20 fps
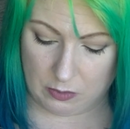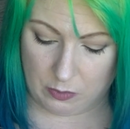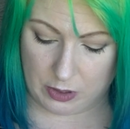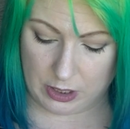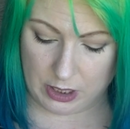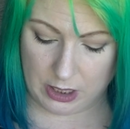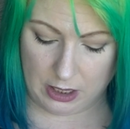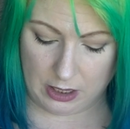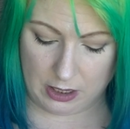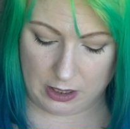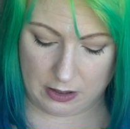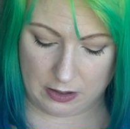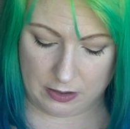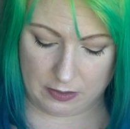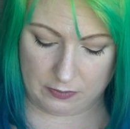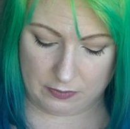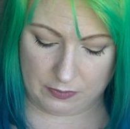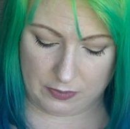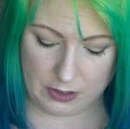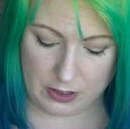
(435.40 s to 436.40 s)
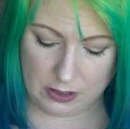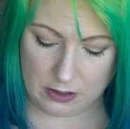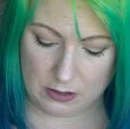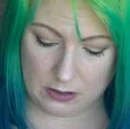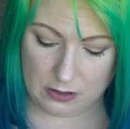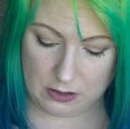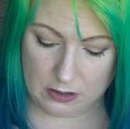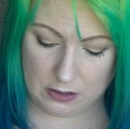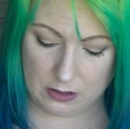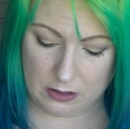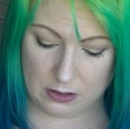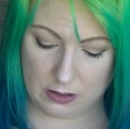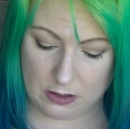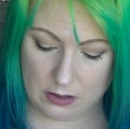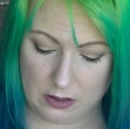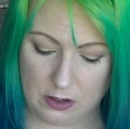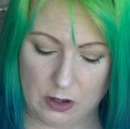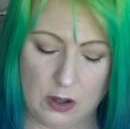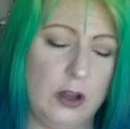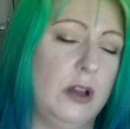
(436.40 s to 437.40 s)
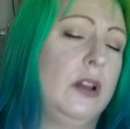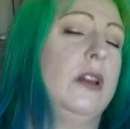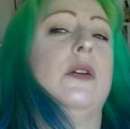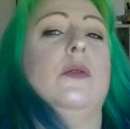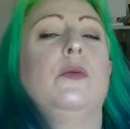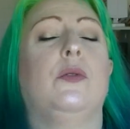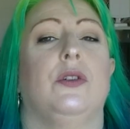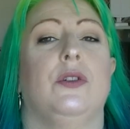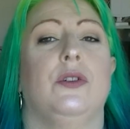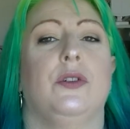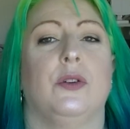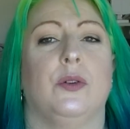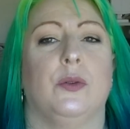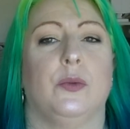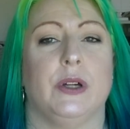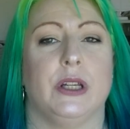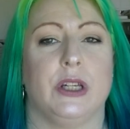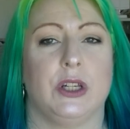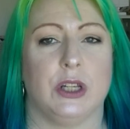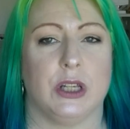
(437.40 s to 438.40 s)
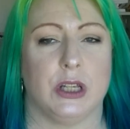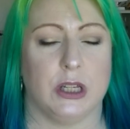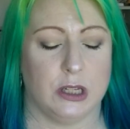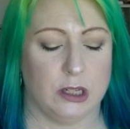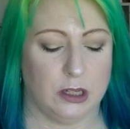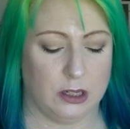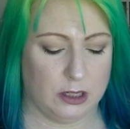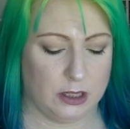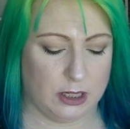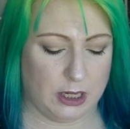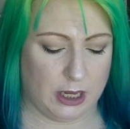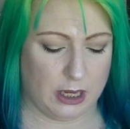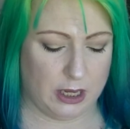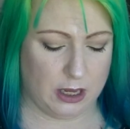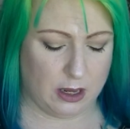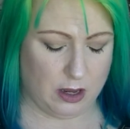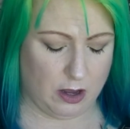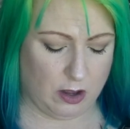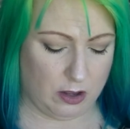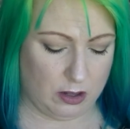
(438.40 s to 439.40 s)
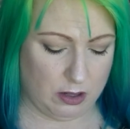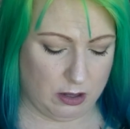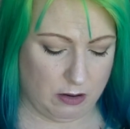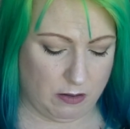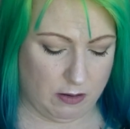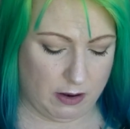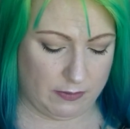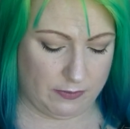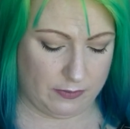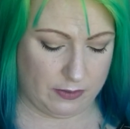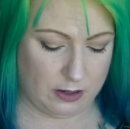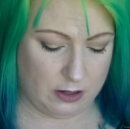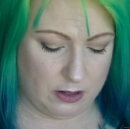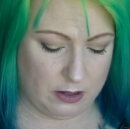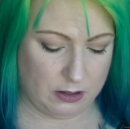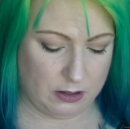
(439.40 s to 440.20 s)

we have Hollywood, which is a holographic,